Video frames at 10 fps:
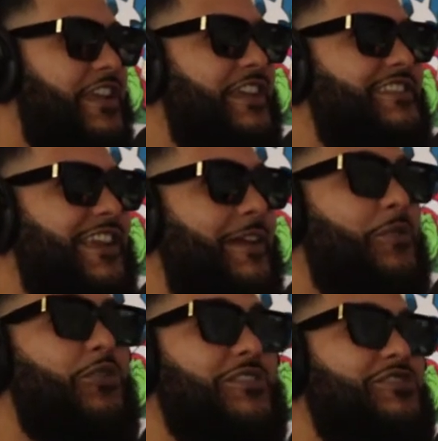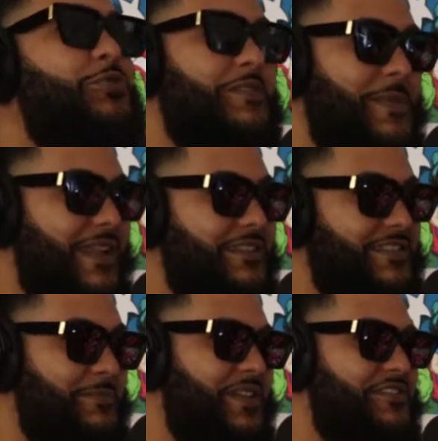He said, I'm going to the
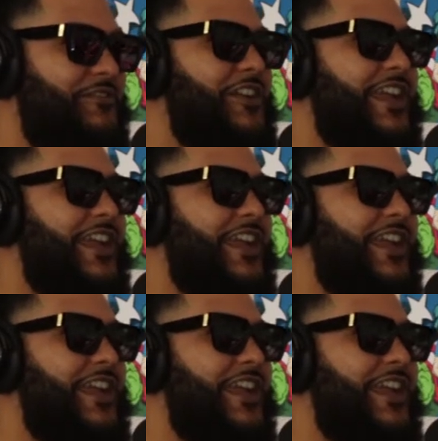manatee. Why, does it, fuck